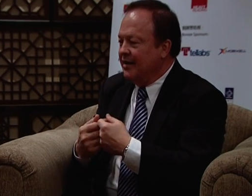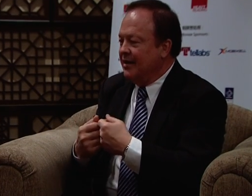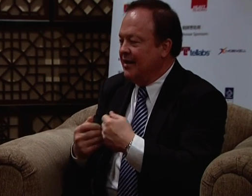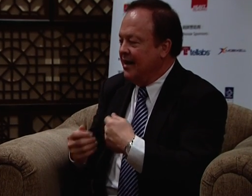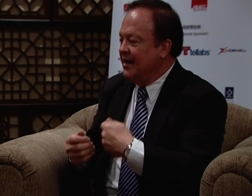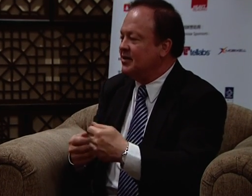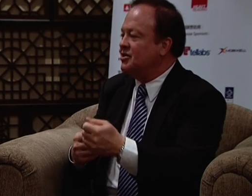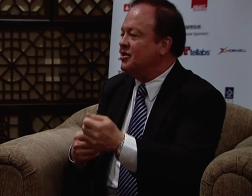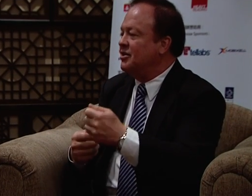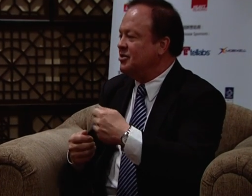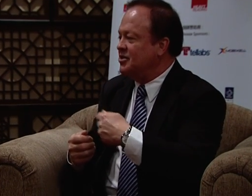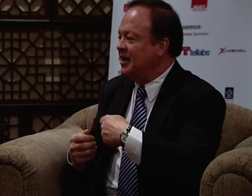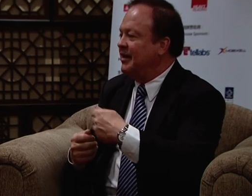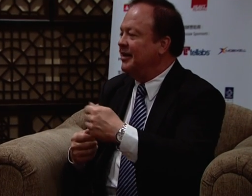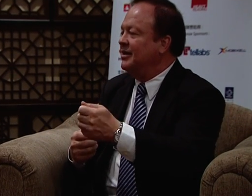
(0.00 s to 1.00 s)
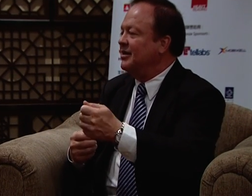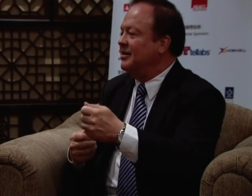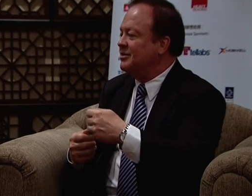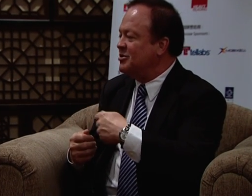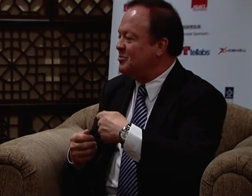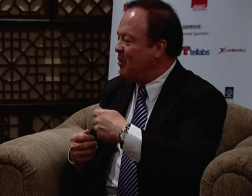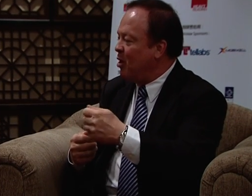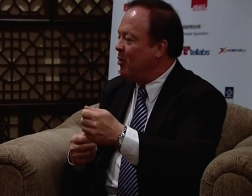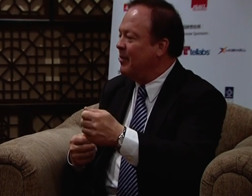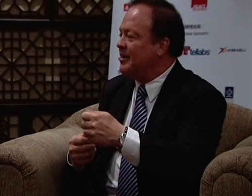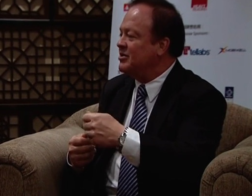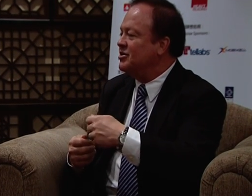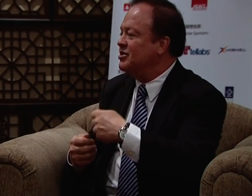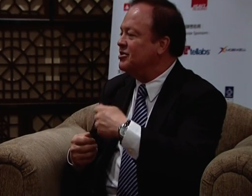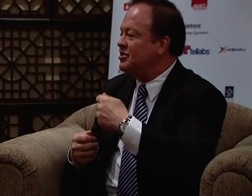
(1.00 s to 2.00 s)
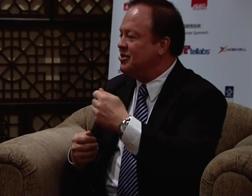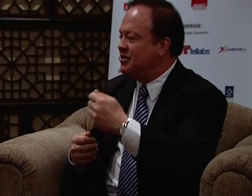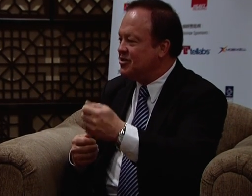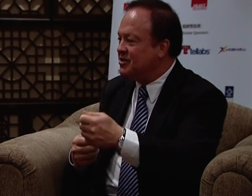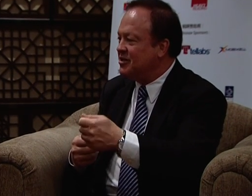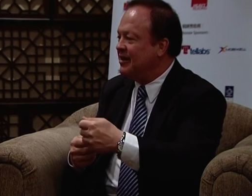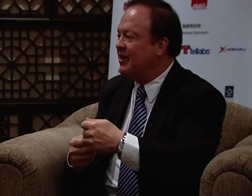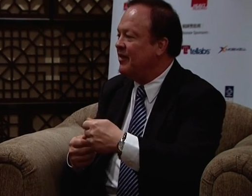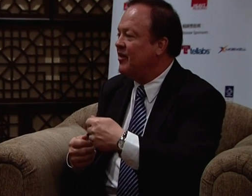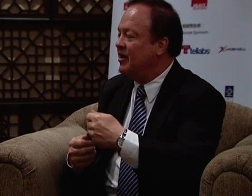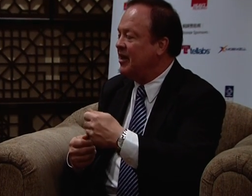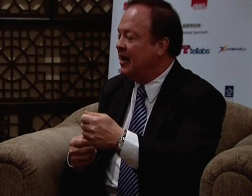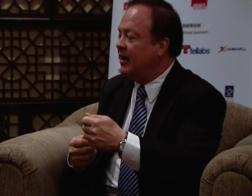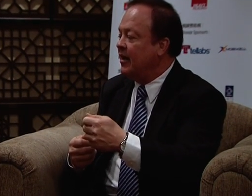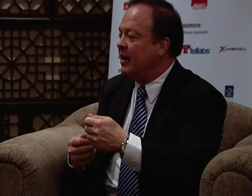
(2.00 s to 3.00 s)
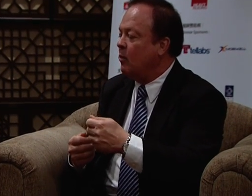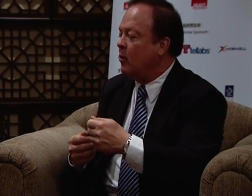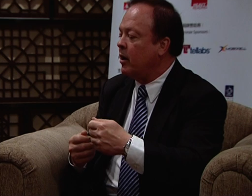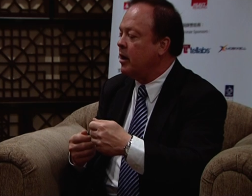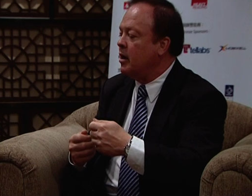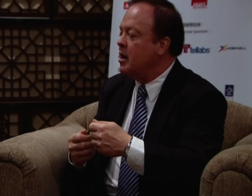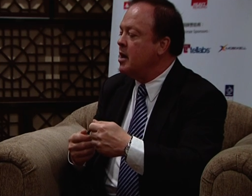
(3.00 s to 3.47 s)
Yes, they're sending small messages into the data network,